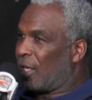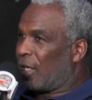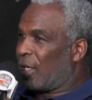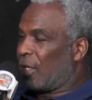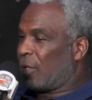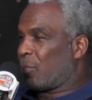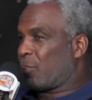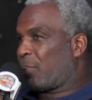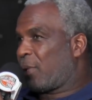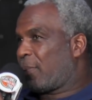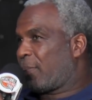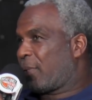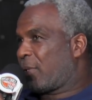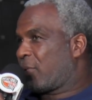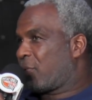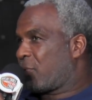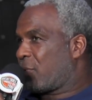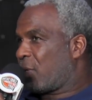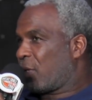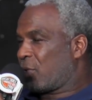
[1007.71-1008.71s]
And people in
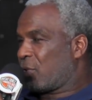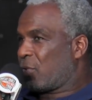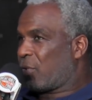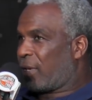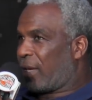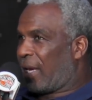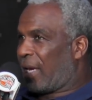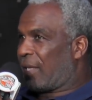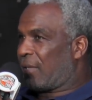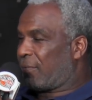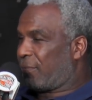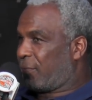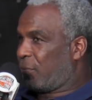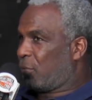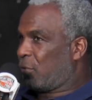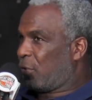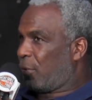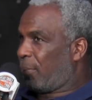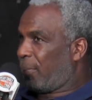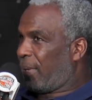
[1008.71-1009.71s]
New York, you can't
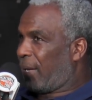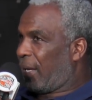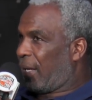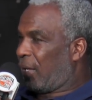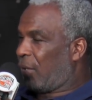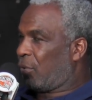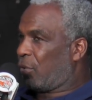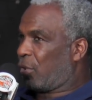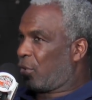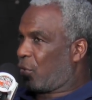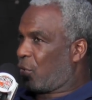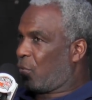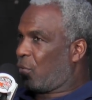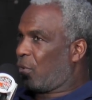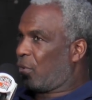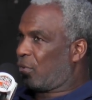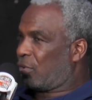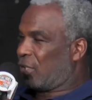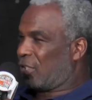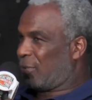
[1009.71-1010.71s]
fool them by on the
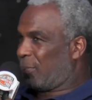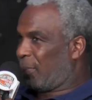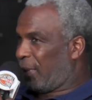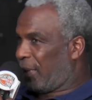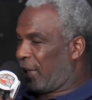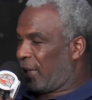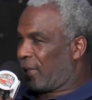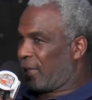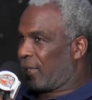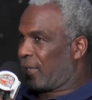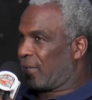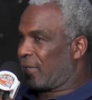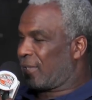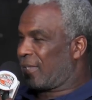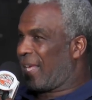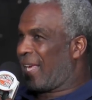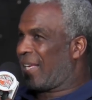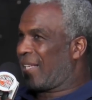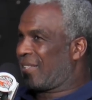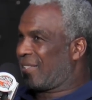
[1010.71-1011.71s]
court just being out there.
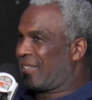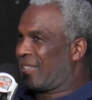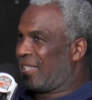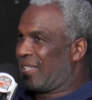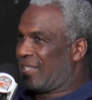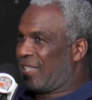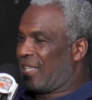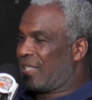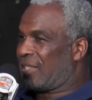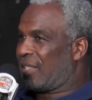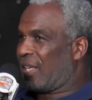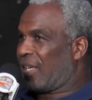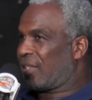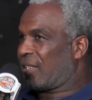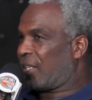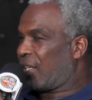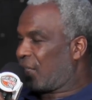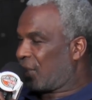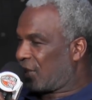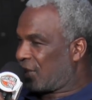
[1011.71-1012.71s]
They can see detail,
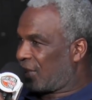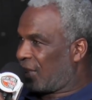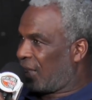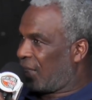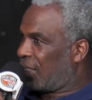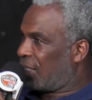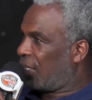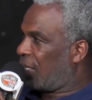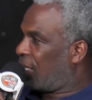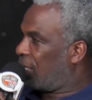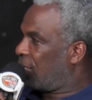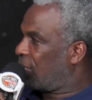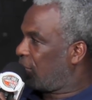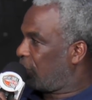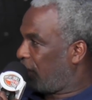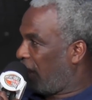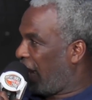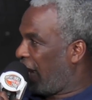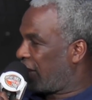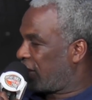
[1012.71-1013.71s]
they understand the
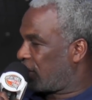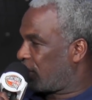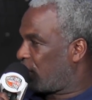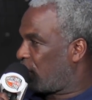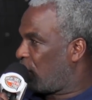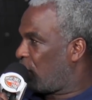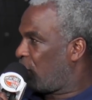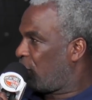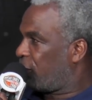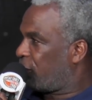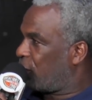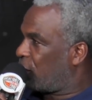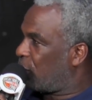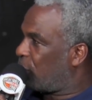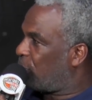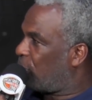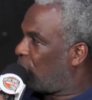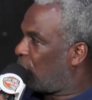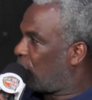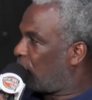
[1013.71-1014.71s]
basketball,
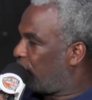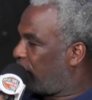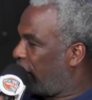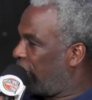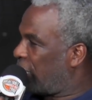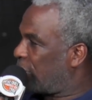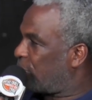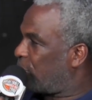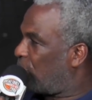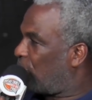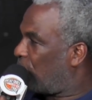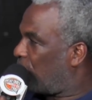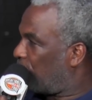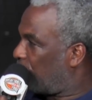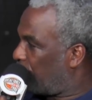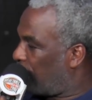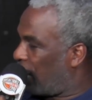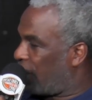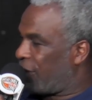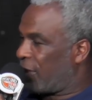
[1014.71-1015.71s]
football, baseball,
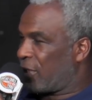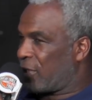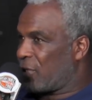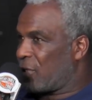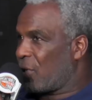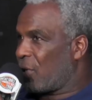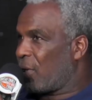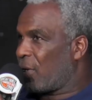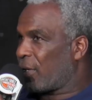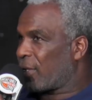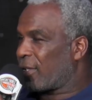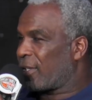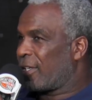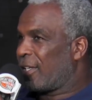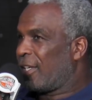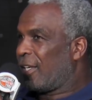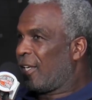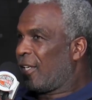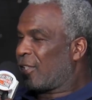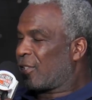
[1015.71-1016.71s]
whatever in New York.
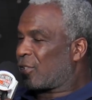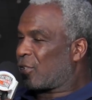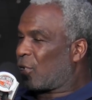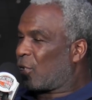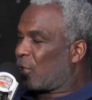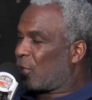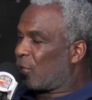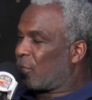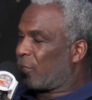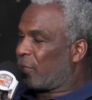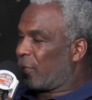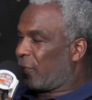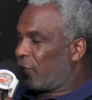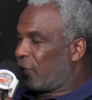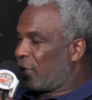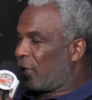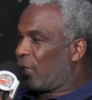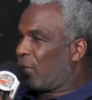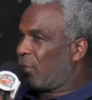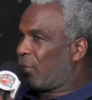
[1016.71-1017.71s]
So if
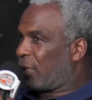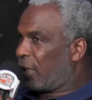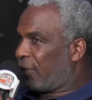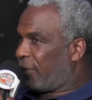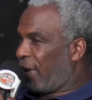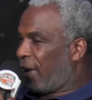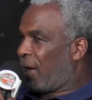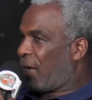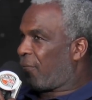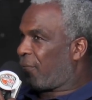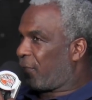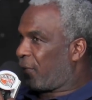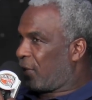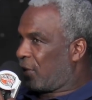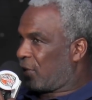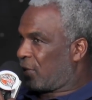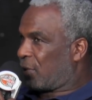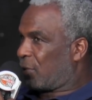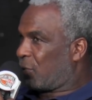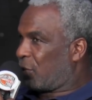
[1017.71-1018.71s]
you don't give effort
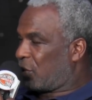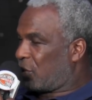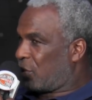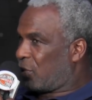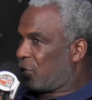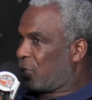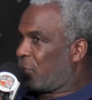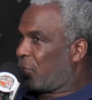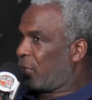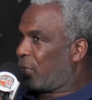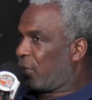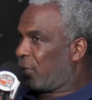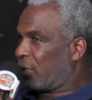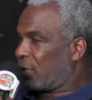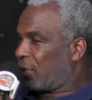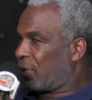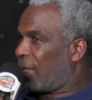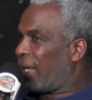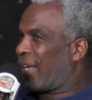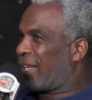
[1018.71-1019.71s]
into what you're
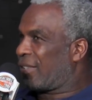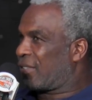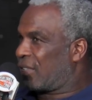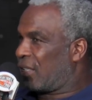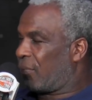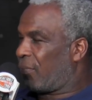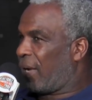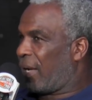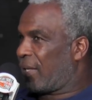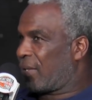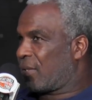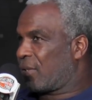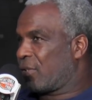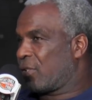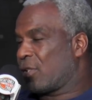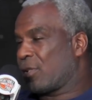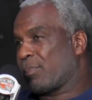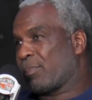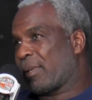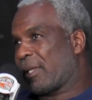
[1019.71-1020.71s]
doing, they can see right through
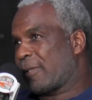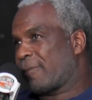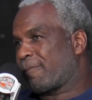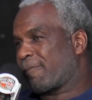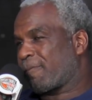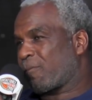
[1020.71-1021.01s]
you. But